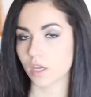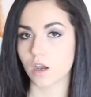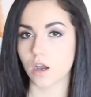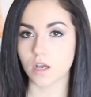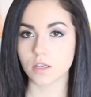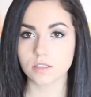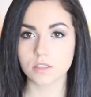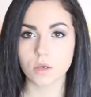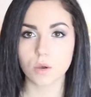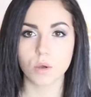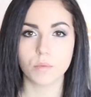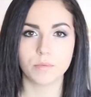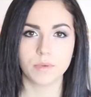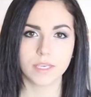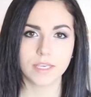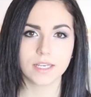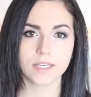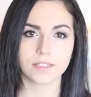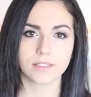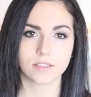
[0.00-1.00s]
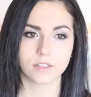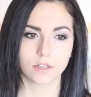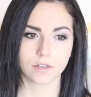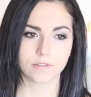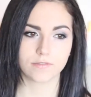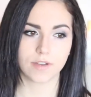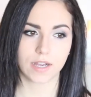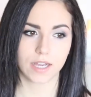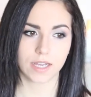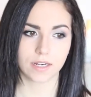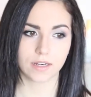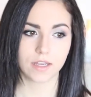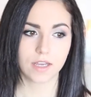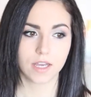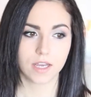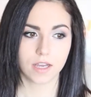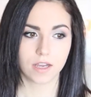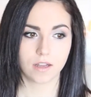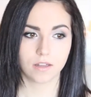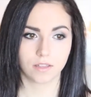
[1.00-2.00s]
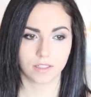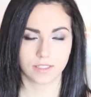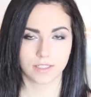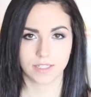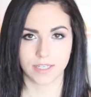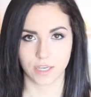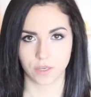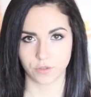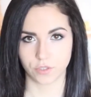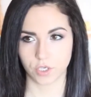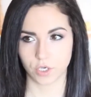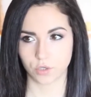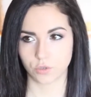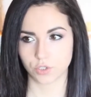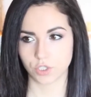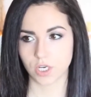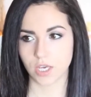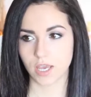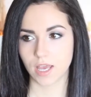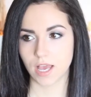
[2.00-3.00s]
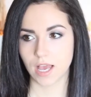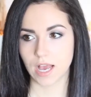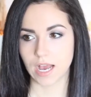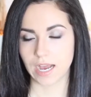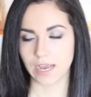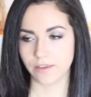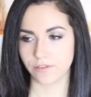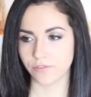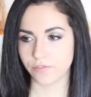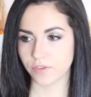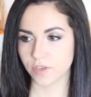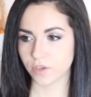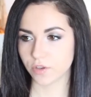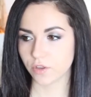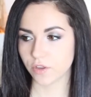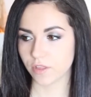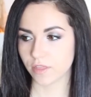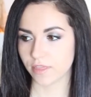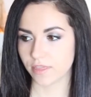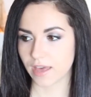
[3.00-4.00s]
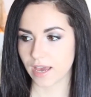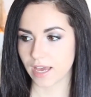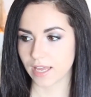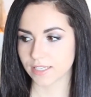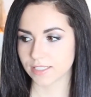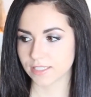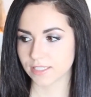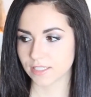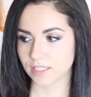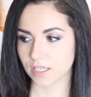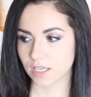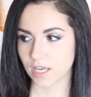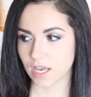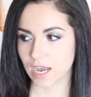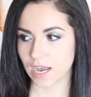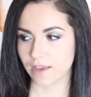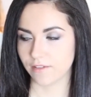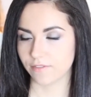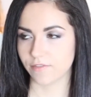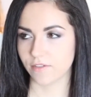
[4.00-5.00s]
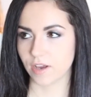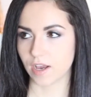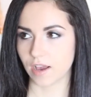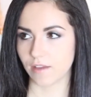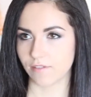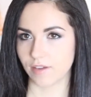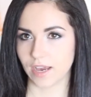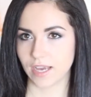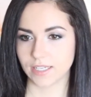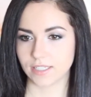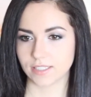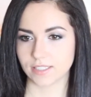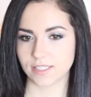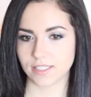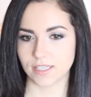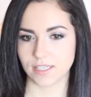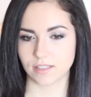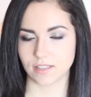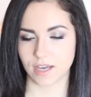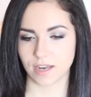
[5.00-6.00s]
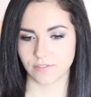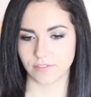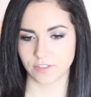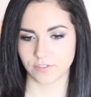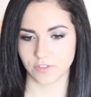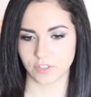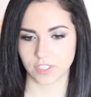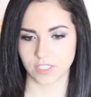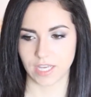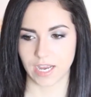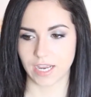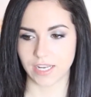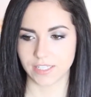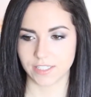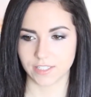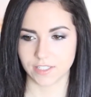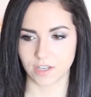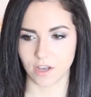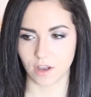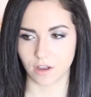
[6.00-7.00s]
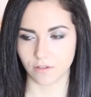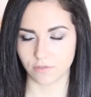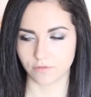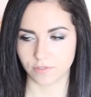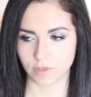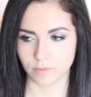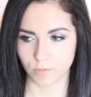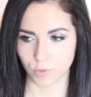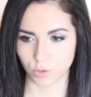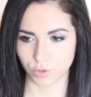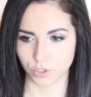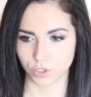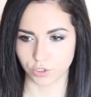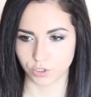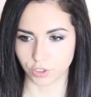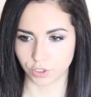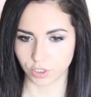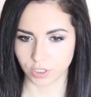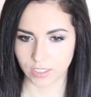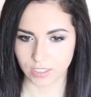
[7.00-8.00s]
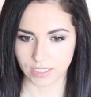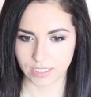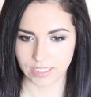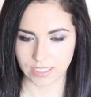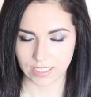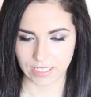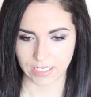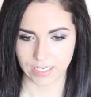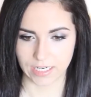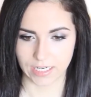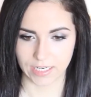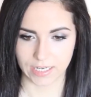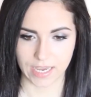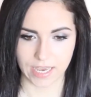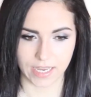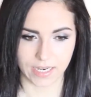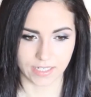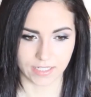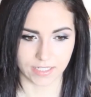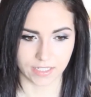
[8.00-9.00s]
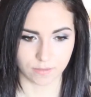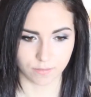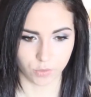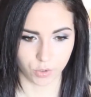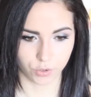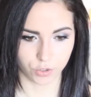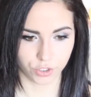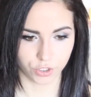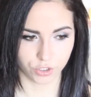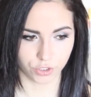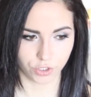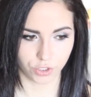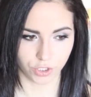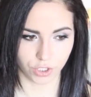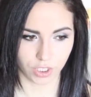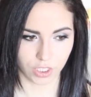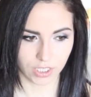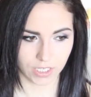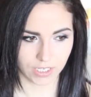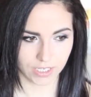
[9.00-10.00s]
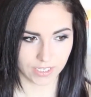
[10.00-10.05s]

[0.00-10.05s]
Also, being a certified holistic health coach, I feel that I've had to see a lot of different sides of emotional eating and emotional